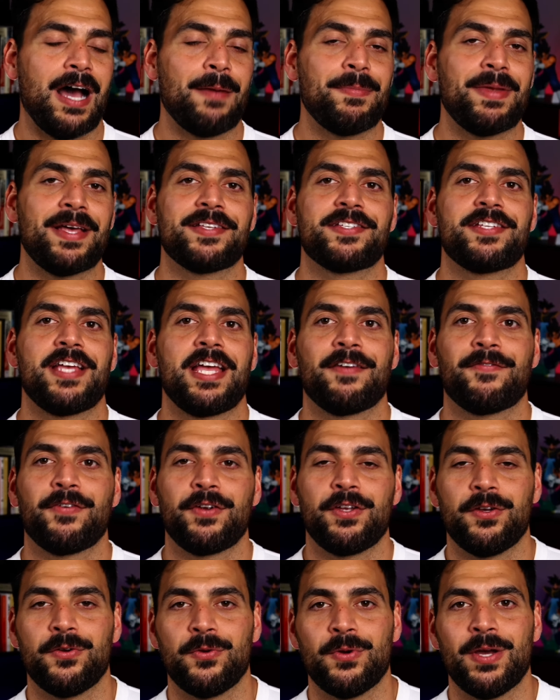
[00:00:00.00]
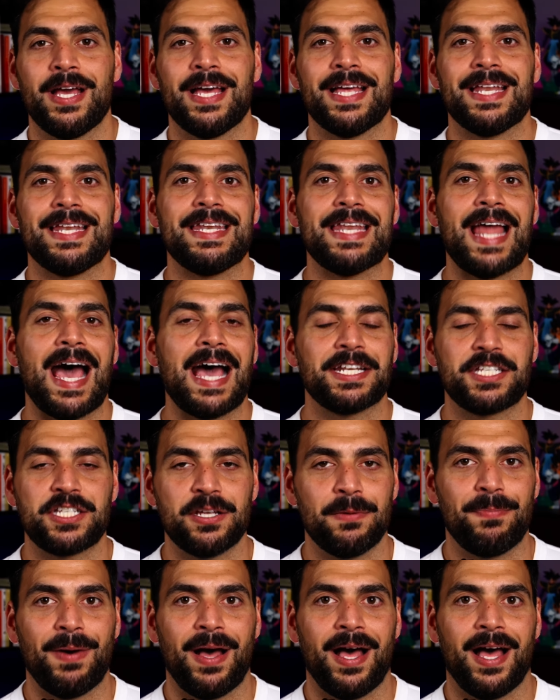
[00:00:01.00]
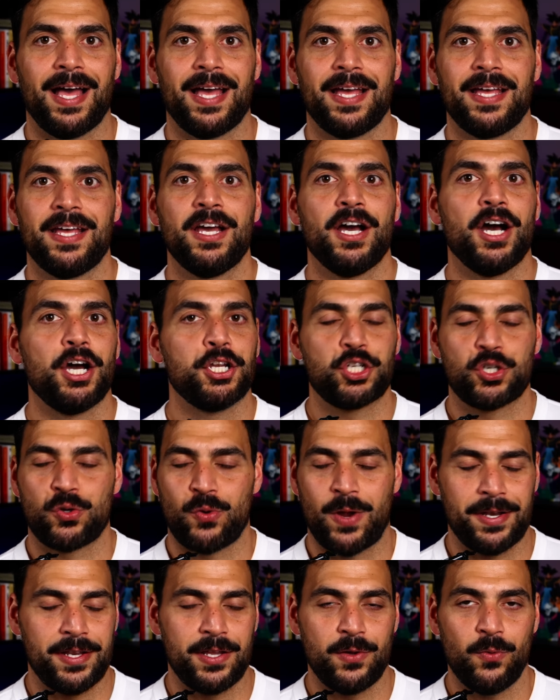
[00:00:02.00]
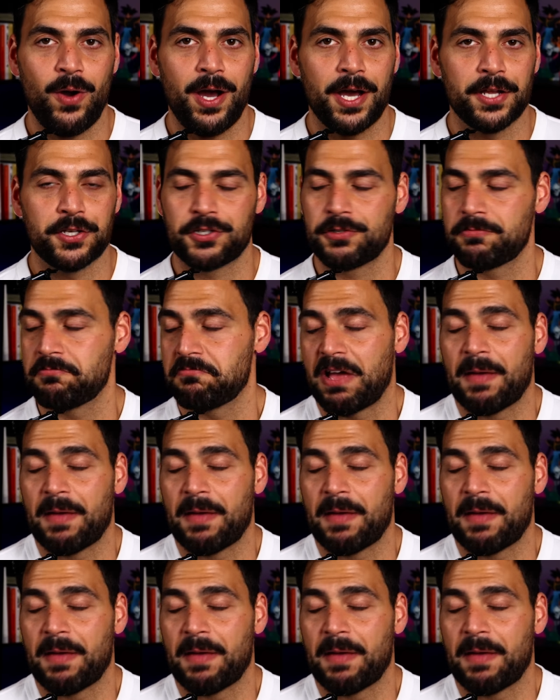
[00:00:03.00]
I'm not saying for you not to buy a trendy watch.